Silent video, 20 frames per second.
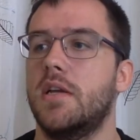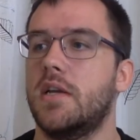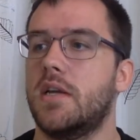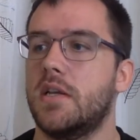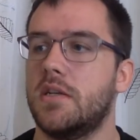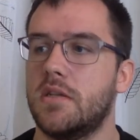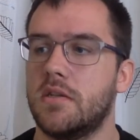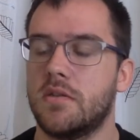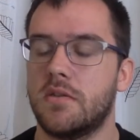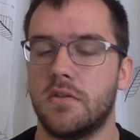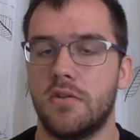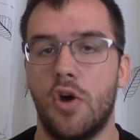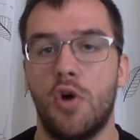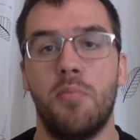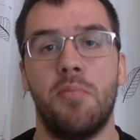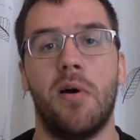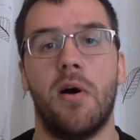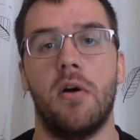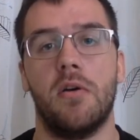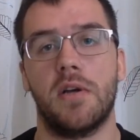it can just
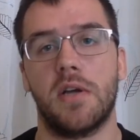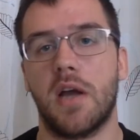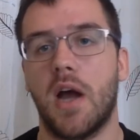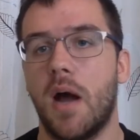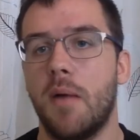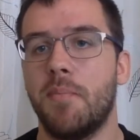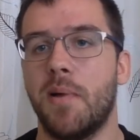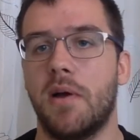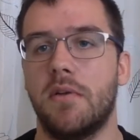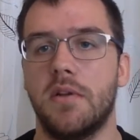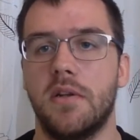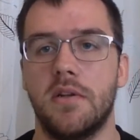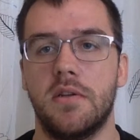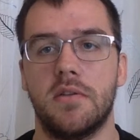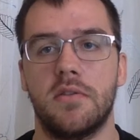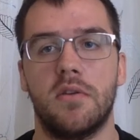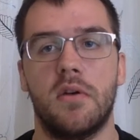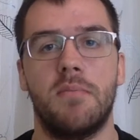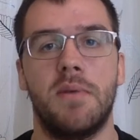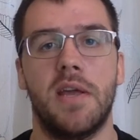snowball and compound
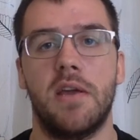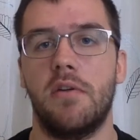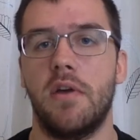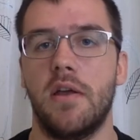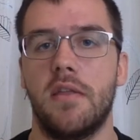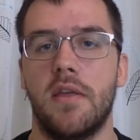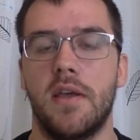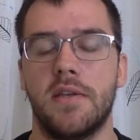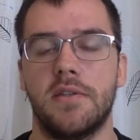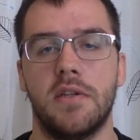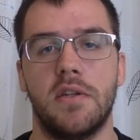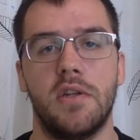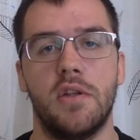into so many great things.